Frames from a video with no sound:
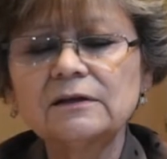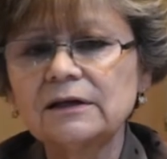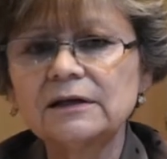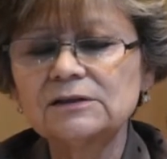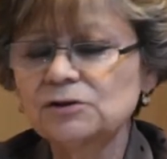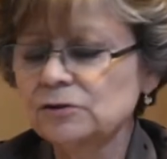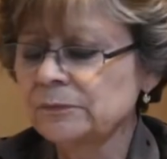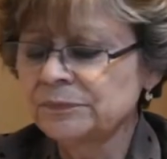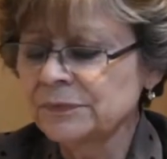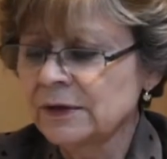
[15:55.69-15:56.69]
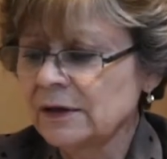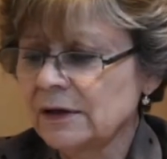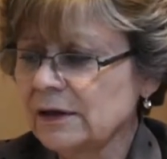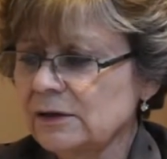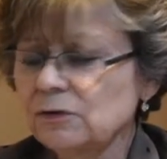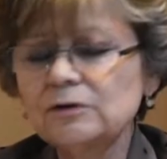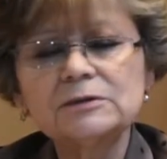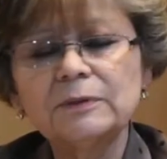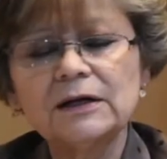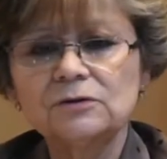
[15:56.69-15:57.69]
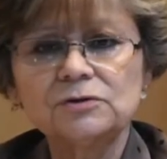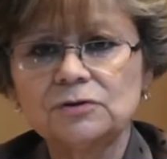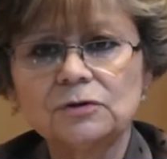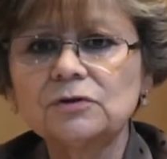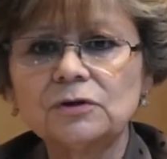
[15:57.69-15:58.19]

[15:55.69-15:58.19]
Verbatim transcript: That right is not for us.